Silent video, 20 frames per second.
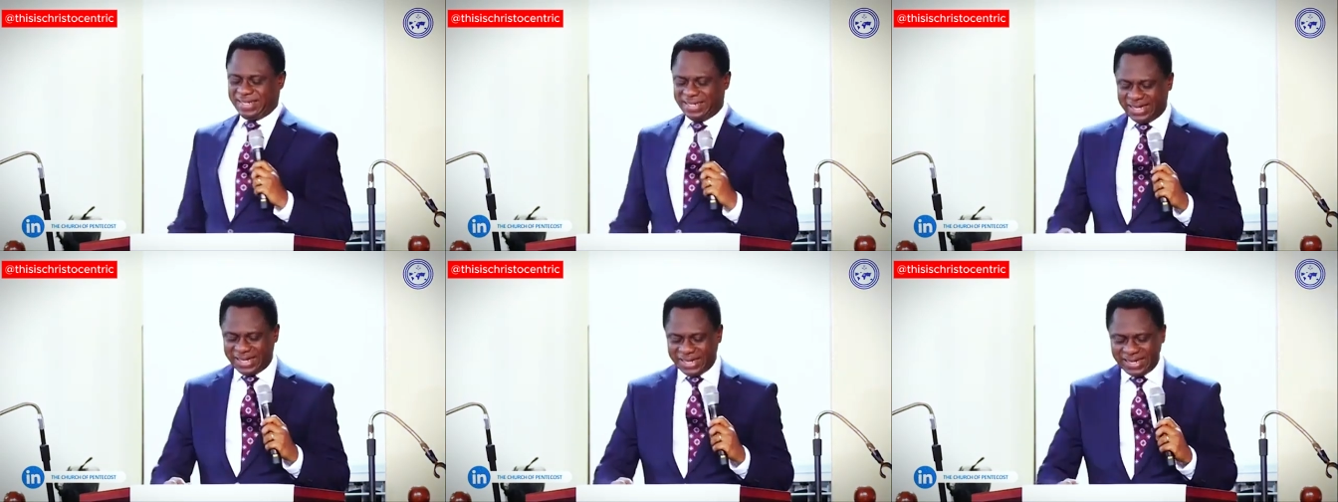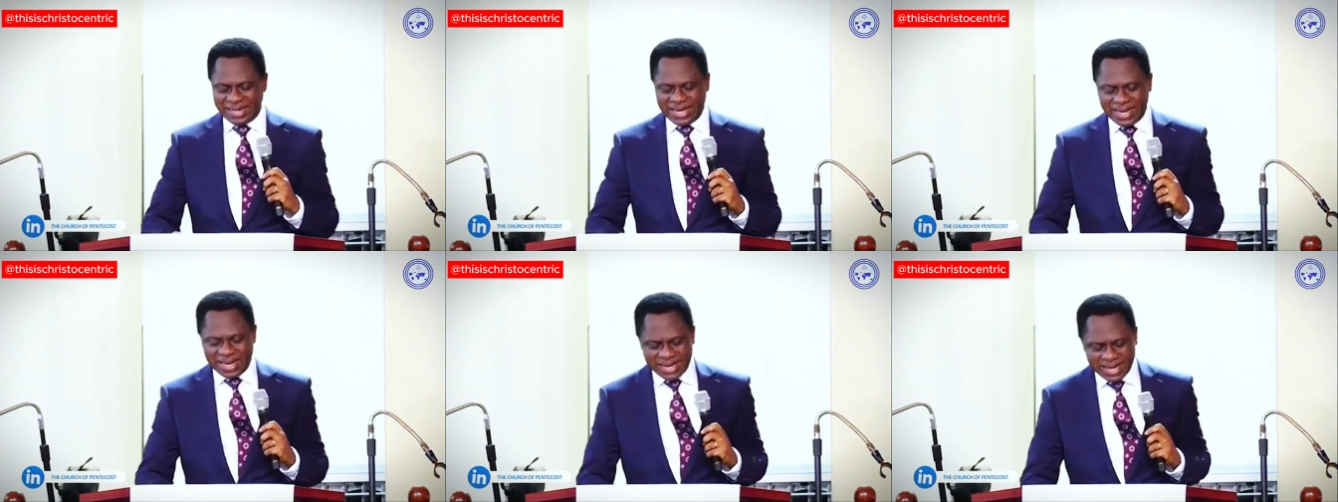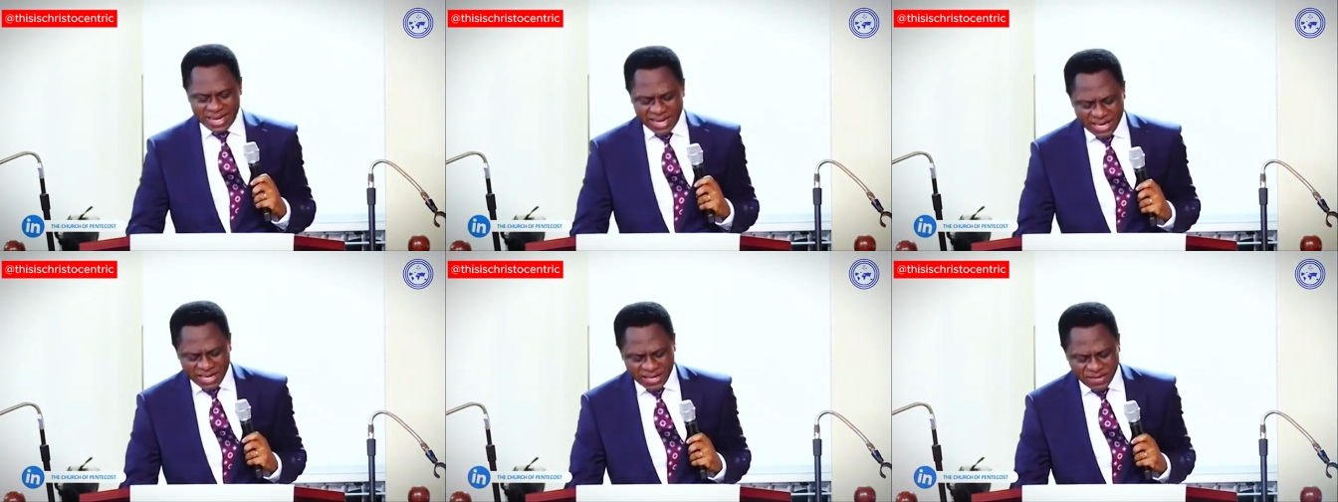In the
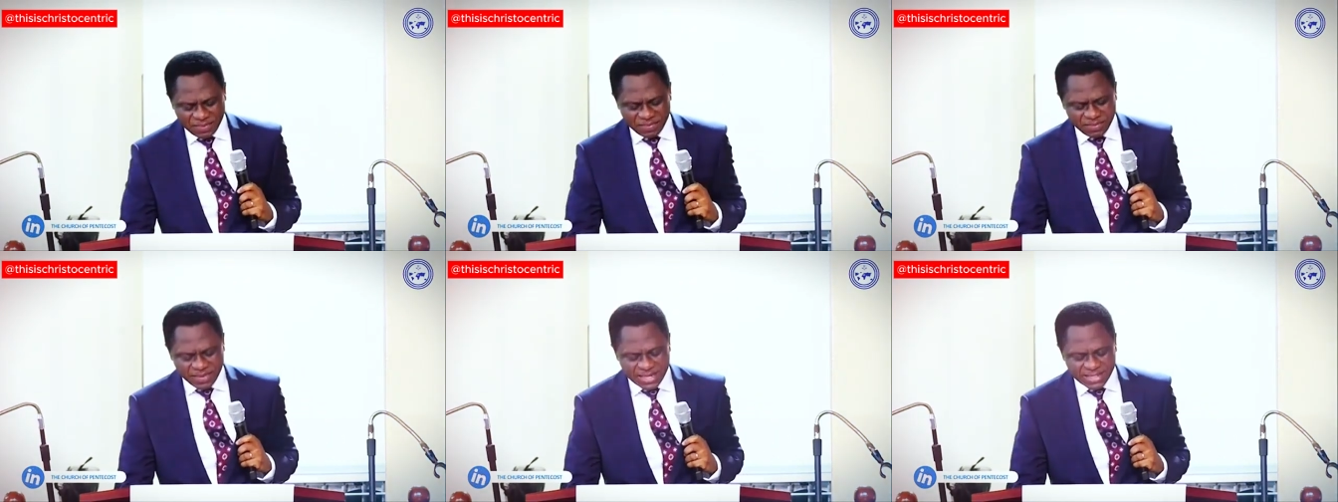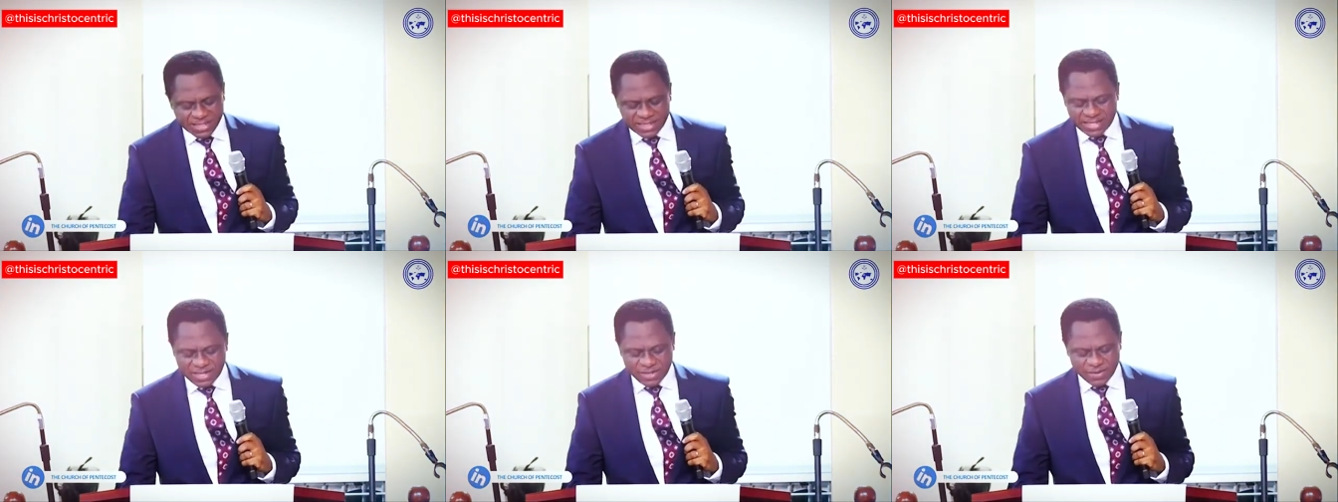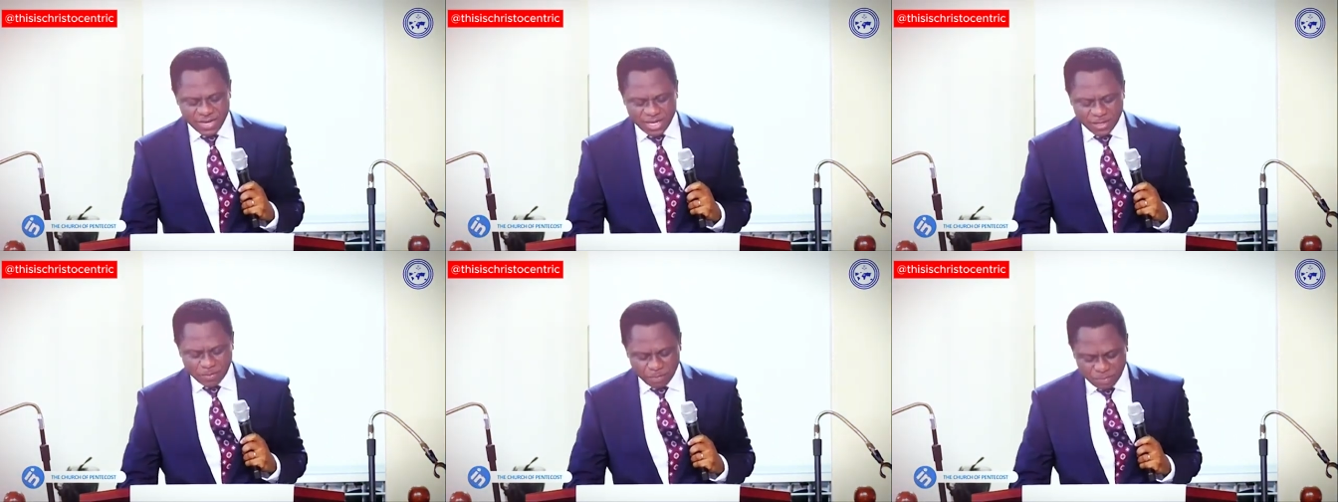name is
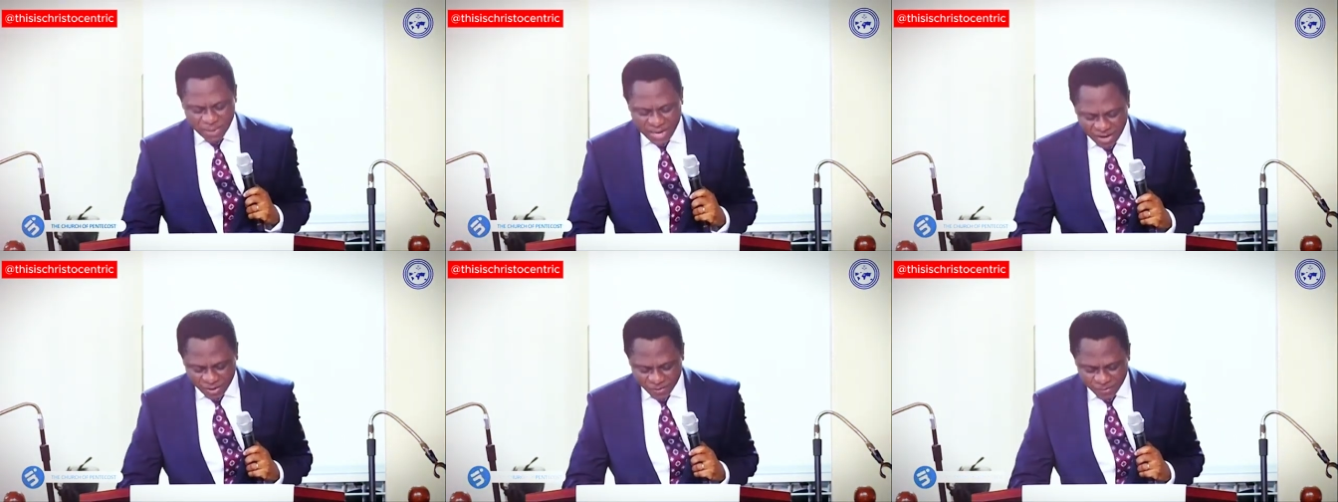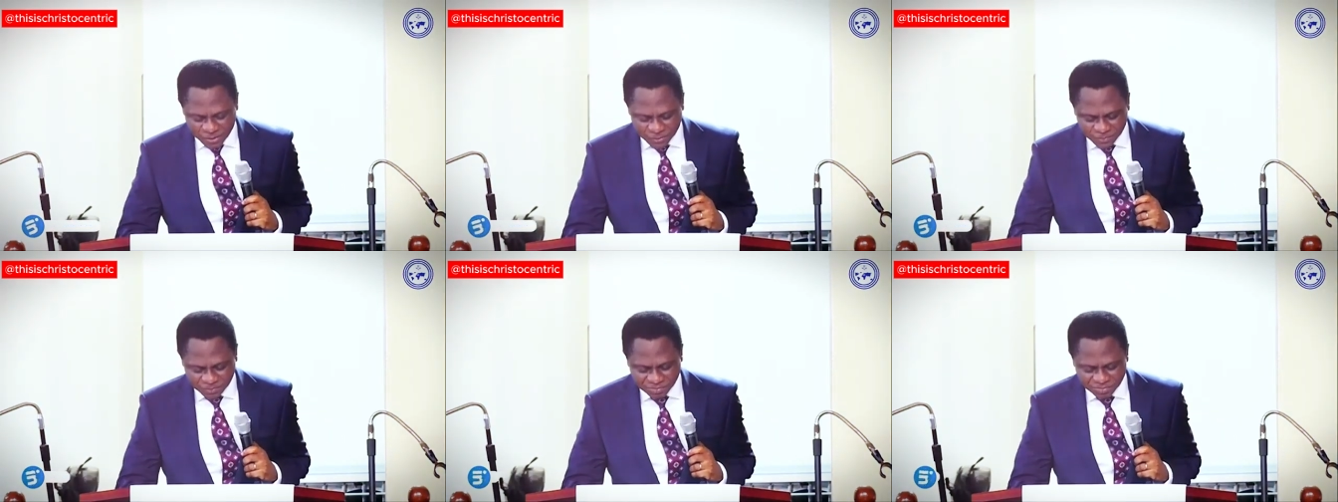great power.